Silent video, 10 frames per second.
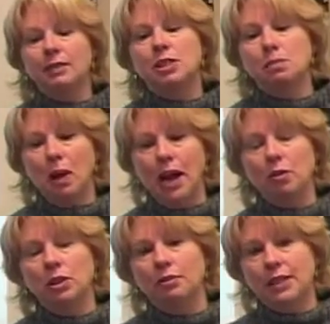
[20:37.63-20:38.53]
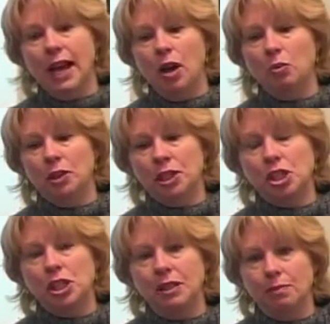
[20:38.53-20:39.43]
spiral of downward
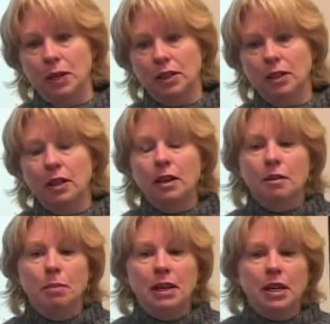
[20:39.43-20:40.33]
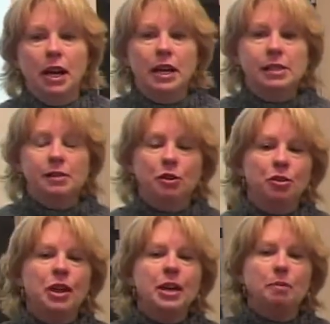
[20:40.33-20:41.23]
achievement. Because if you
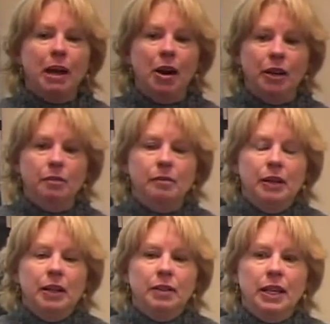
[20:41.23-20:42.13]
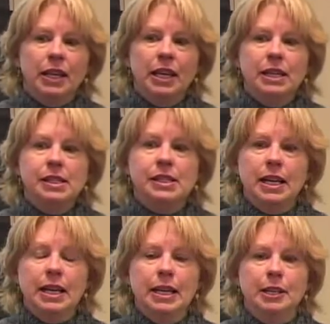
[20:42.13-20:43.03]
think about it, the kids
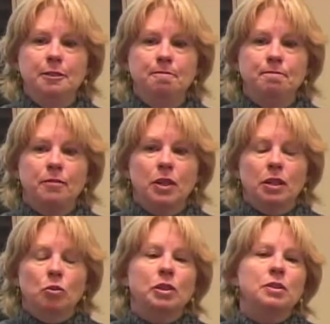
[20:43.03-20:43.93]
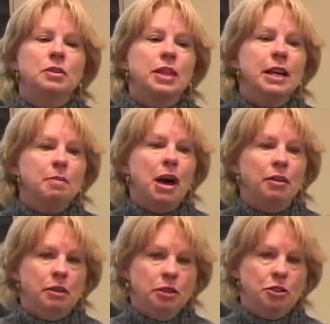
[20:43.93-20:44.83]
in, well, think about
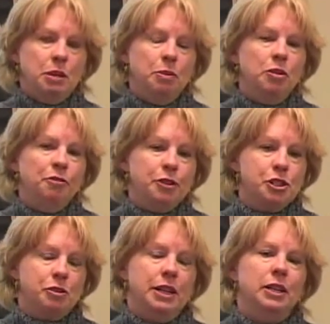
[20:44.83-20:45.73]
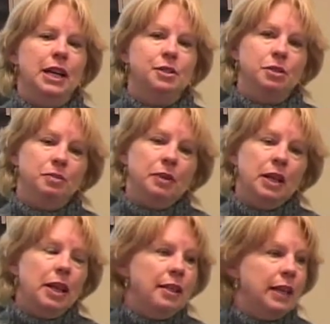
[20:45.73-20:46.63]
your typical first grade classroom.
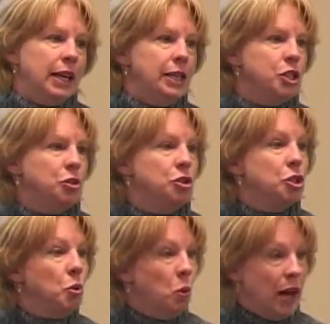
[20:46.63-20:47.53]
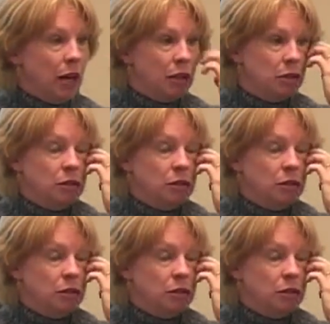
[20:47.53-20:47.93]
The kids who do well,